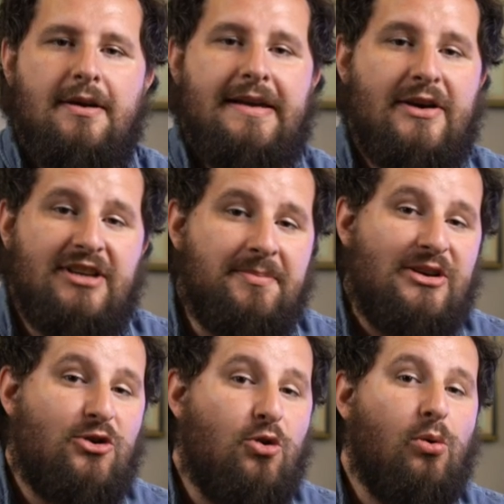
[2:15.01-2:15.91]
Now
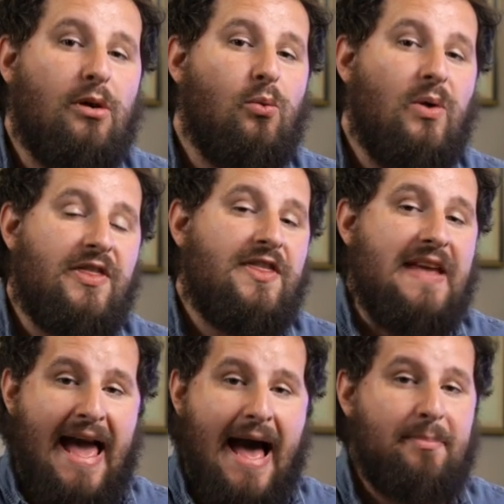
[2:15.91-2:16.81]
something cool with
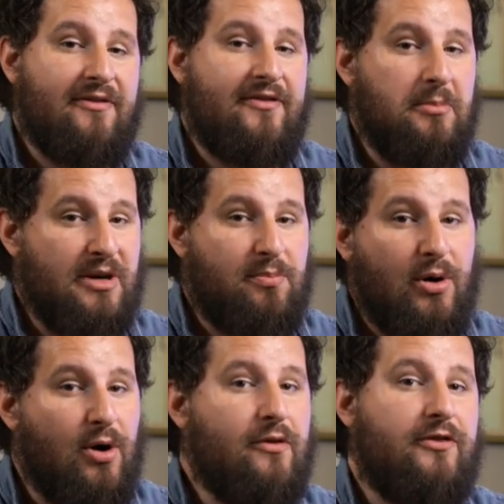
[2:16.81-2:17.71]
the app Filmic
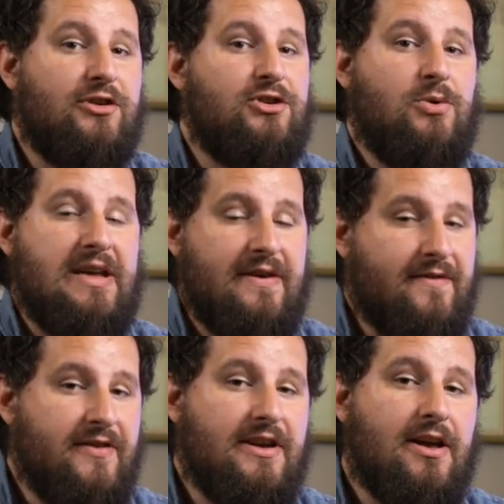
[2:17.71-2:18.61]
Pro for shooting
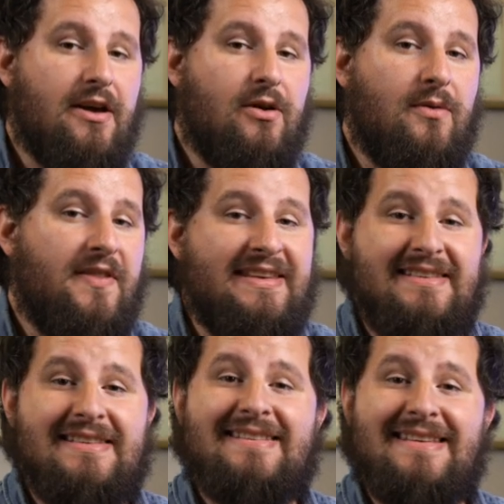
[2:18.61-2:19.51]
video, and
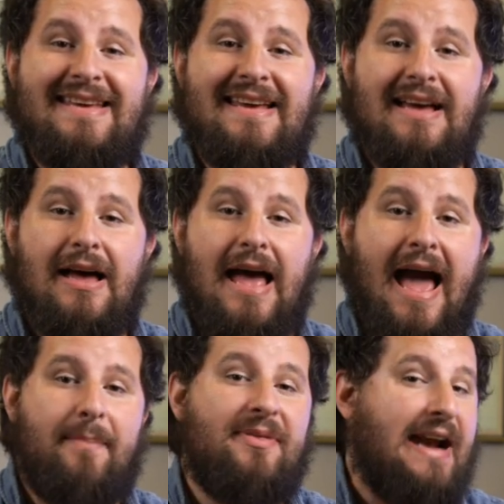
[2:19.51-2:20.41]
this is the uh,
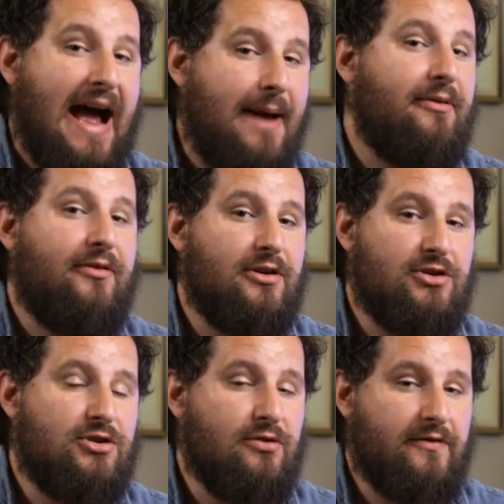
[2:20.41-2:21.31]
app that I prefer to
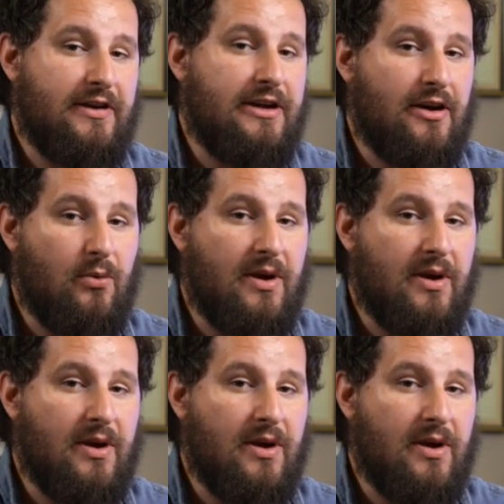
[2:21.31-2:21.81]
shoot video